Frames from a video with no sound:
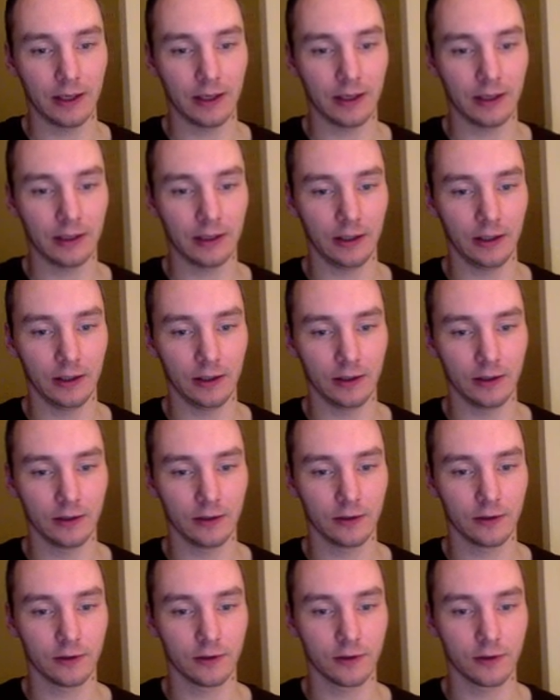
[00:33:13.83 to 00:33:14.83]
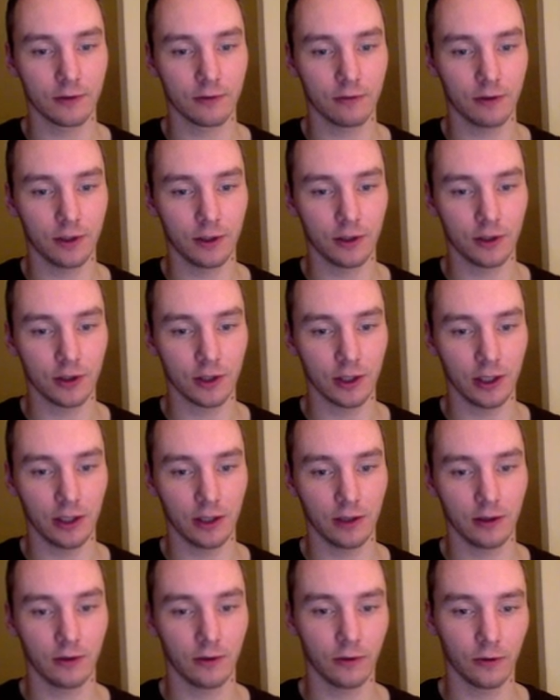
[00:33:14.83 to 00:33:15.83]
any screen
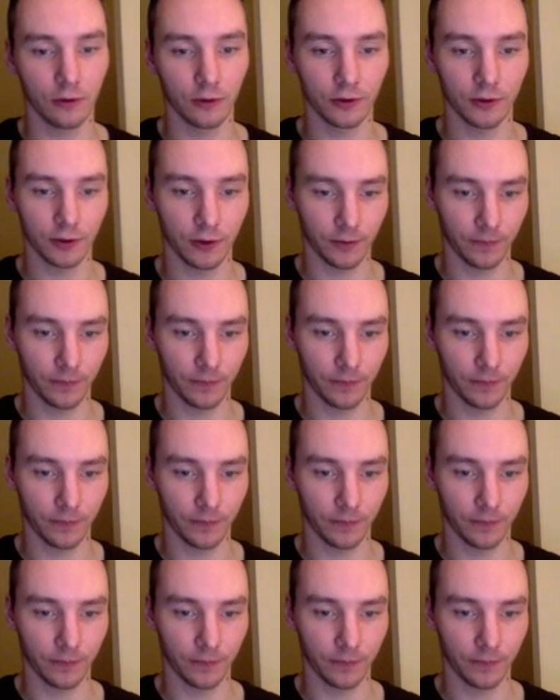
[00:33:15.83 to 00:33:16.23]
shake, or sorry,